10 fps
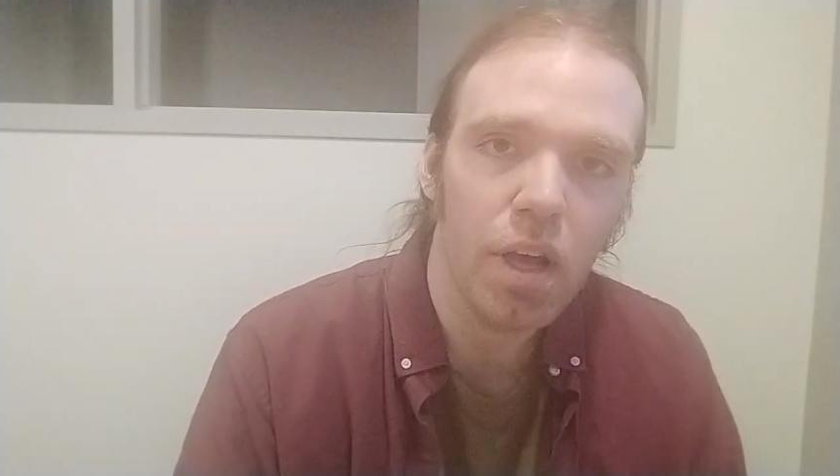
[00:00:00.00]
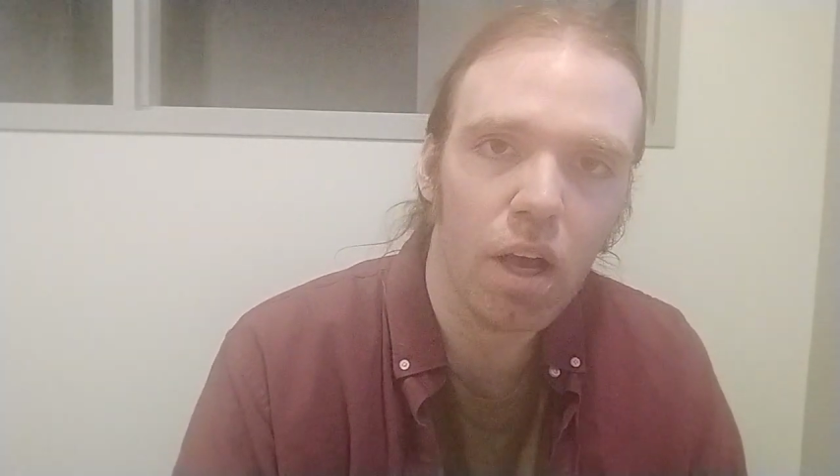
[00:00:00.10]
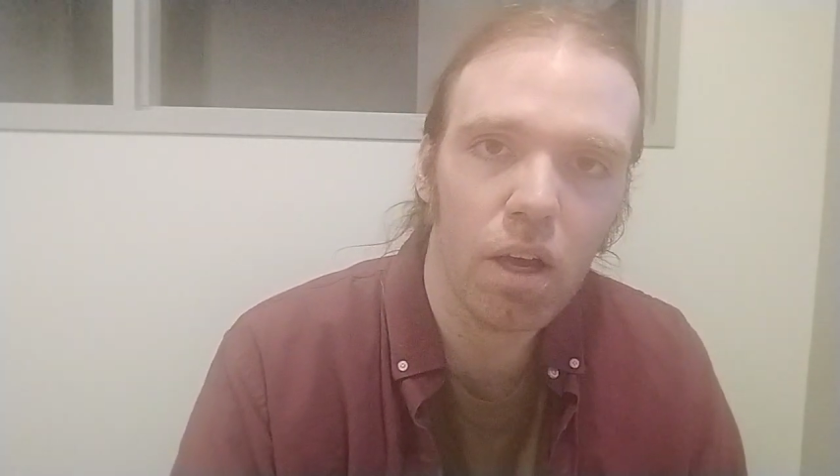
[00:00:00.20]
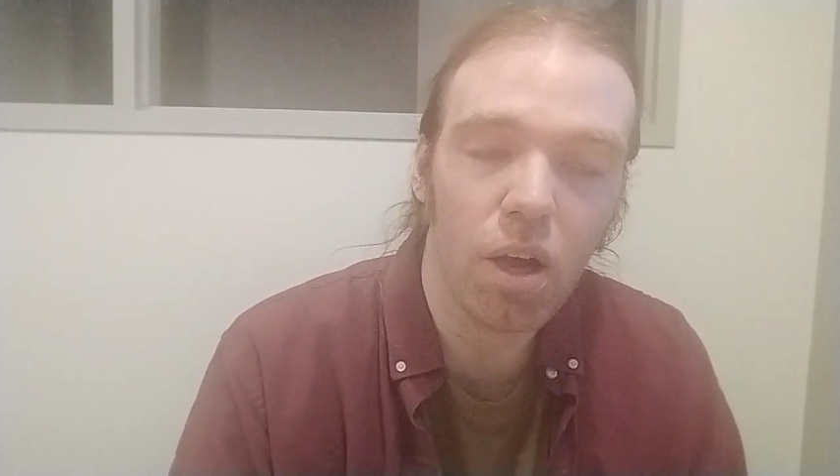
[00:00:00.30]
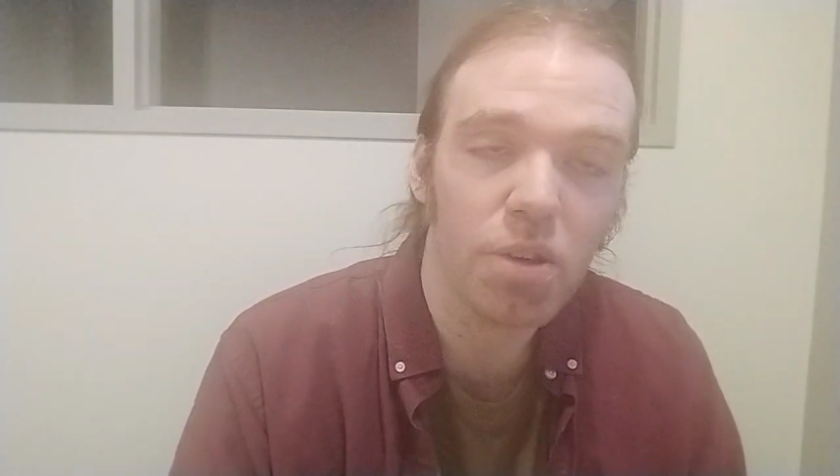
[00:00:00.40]

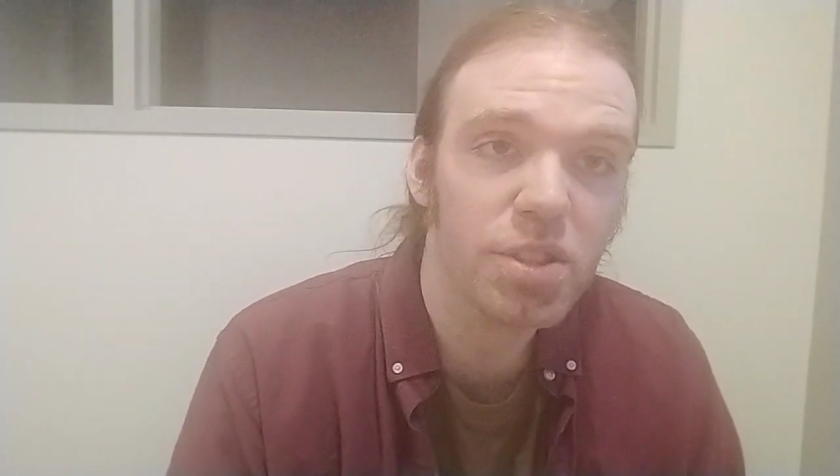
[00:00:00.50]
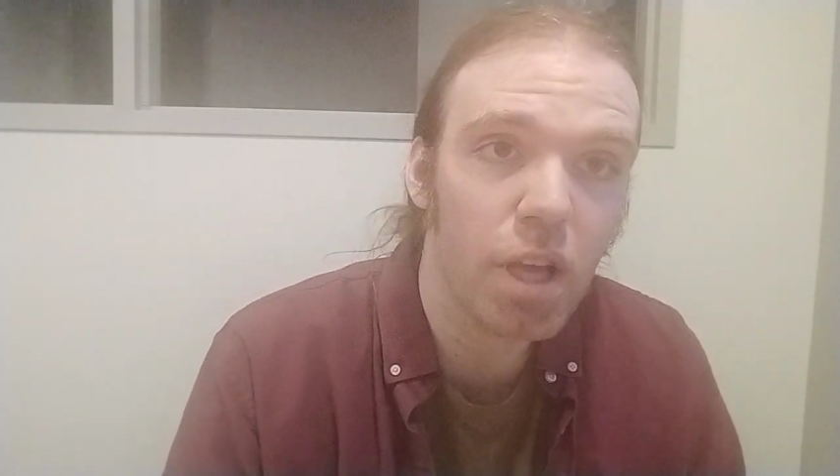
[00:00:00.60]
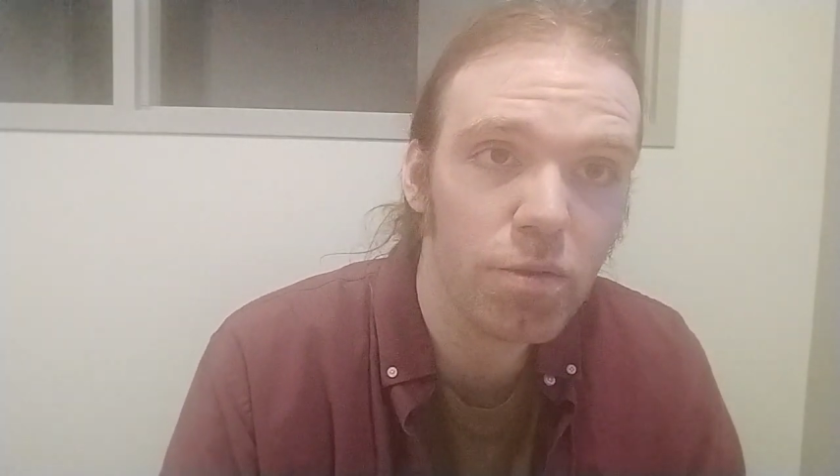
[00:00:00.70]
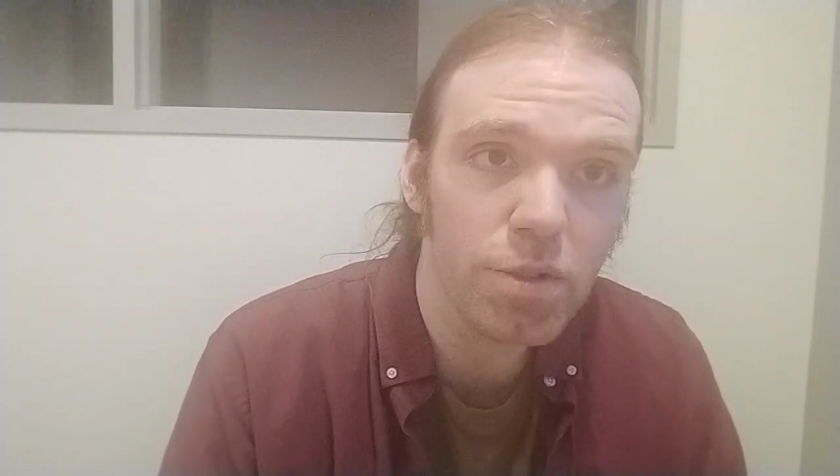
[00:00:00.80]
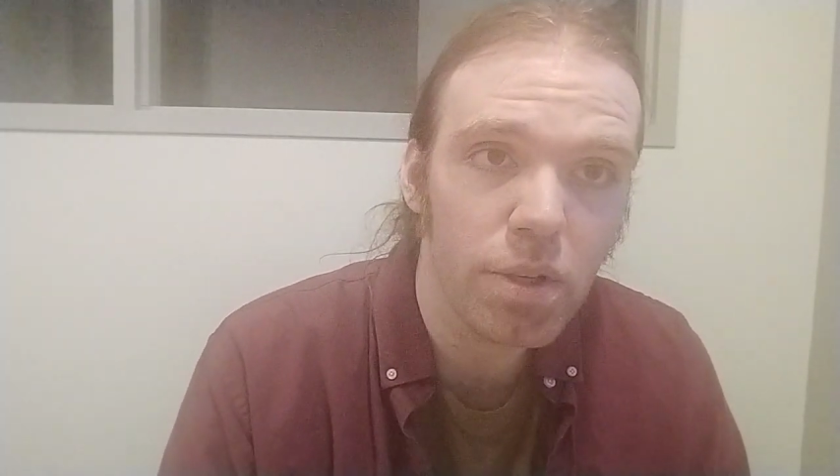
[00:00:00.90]

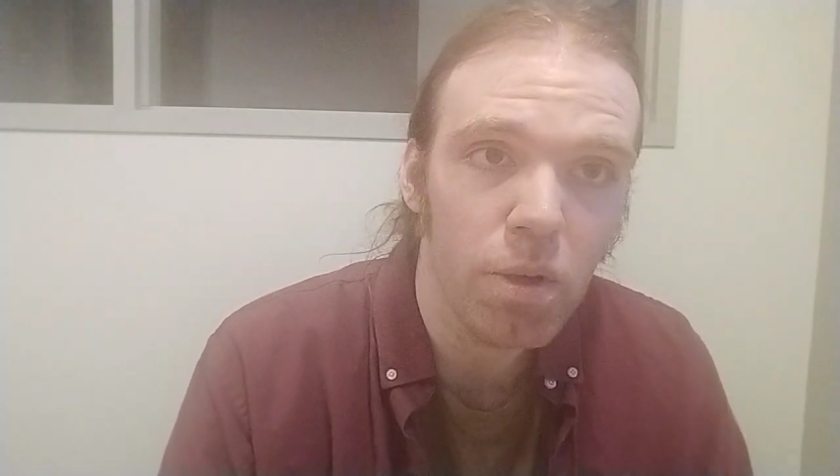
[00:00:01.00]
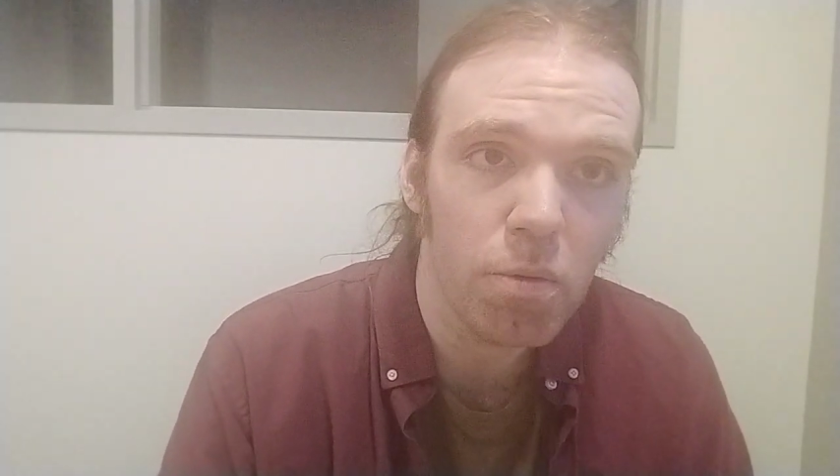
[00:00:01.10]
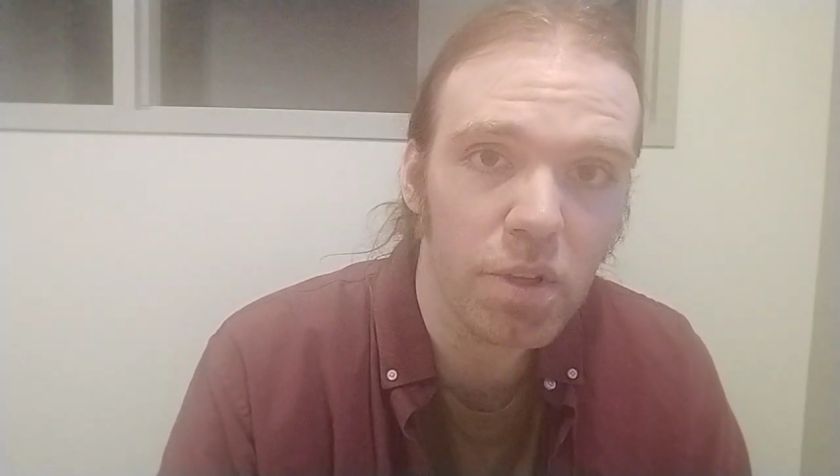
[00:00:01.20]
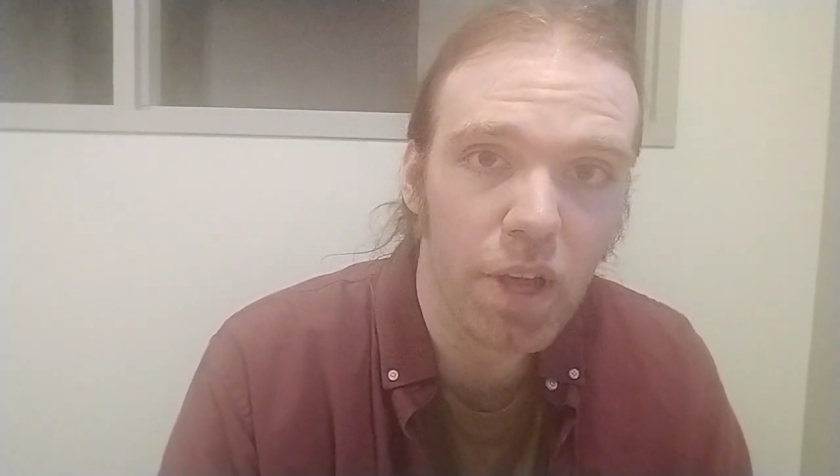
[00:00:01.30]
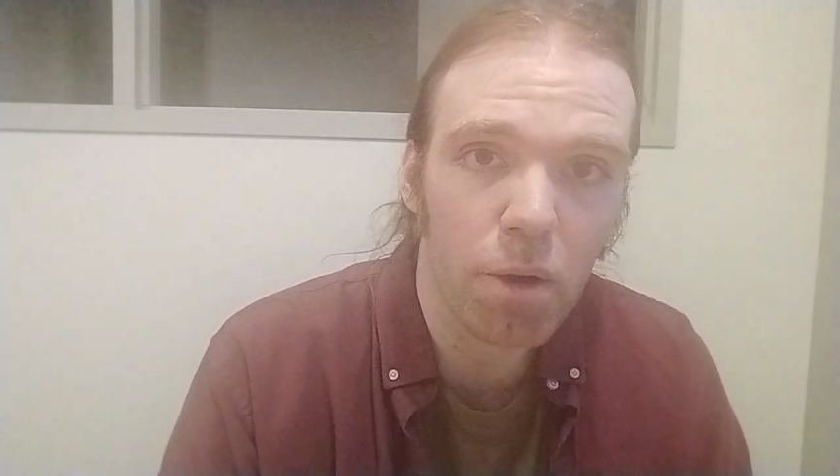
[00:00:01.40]
ourselves
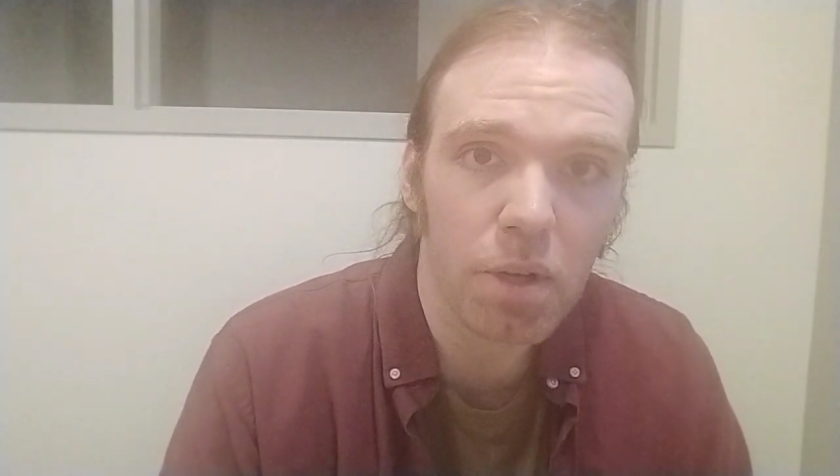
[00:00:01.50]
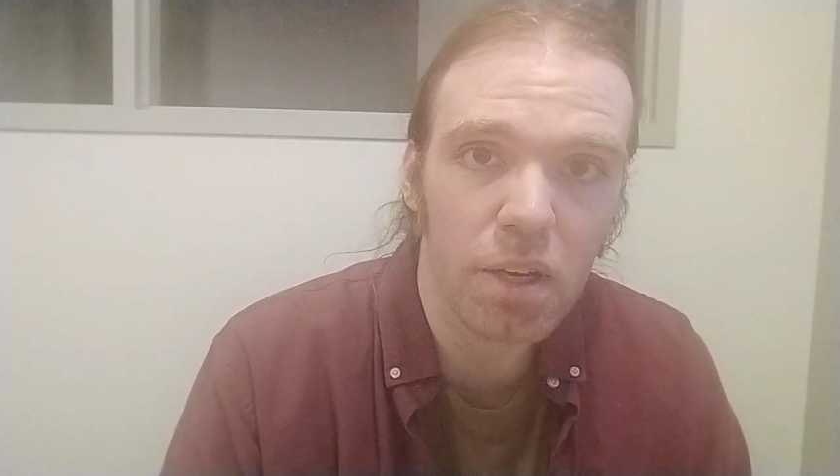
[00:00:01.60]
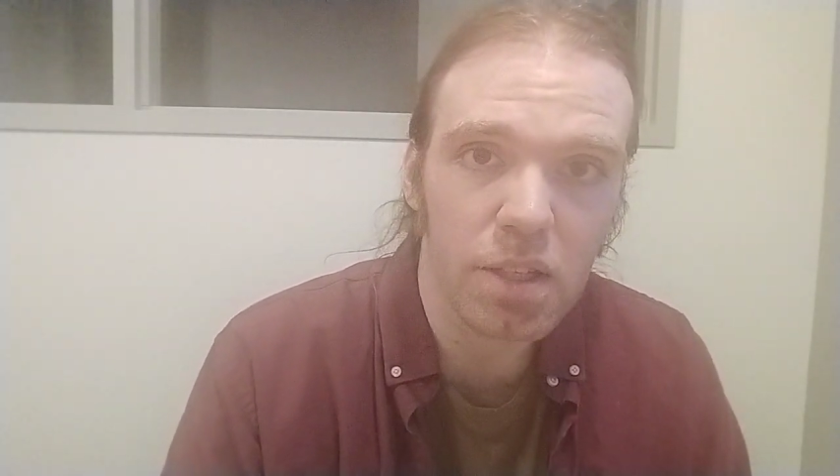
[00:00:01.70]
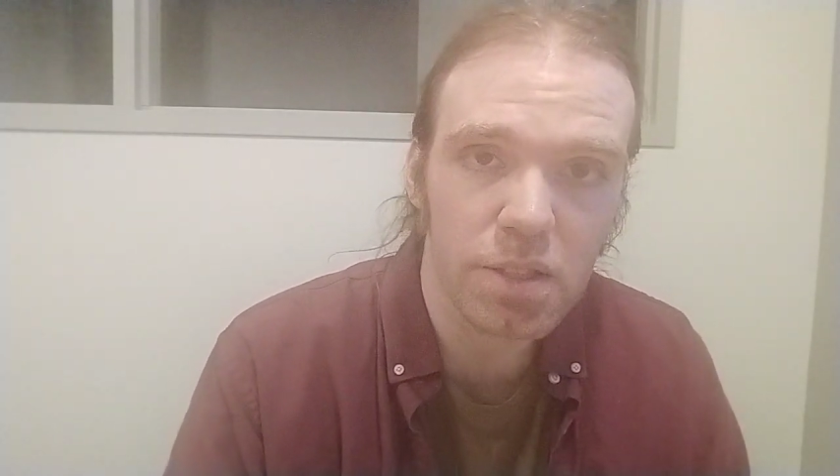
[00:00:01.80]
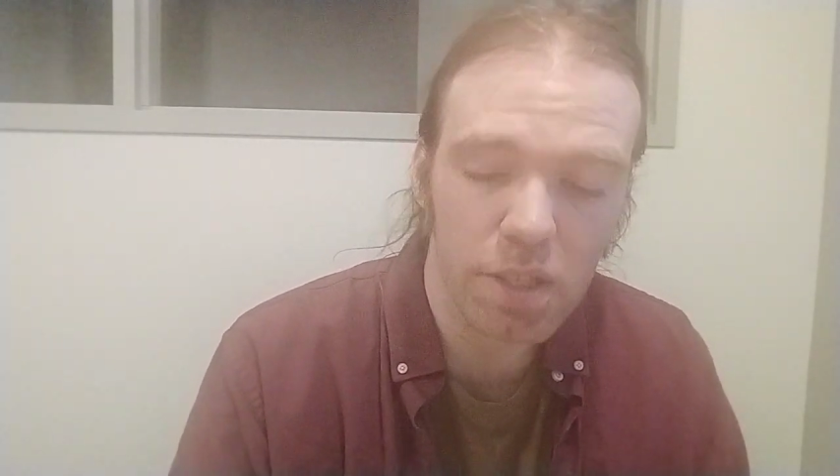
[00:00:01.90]
without
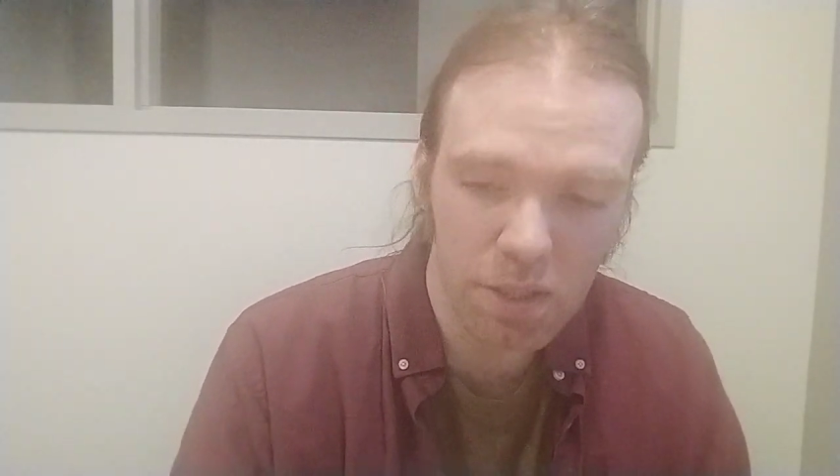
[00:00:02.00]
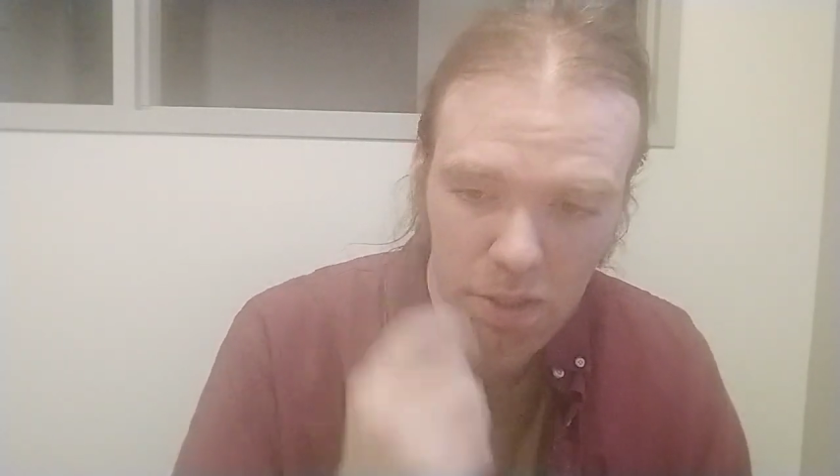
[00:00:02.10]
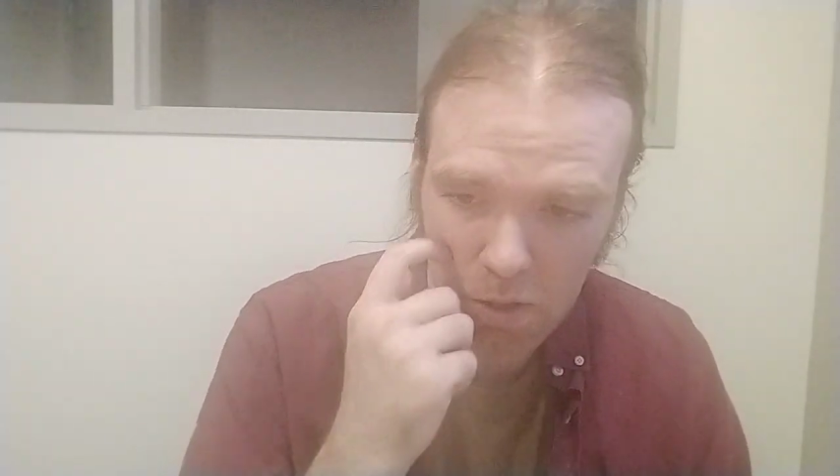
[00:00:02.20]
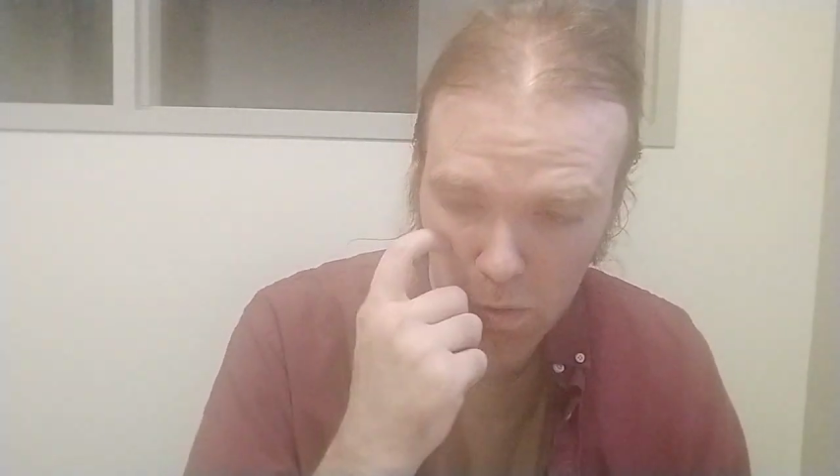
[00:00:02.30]
any assistance,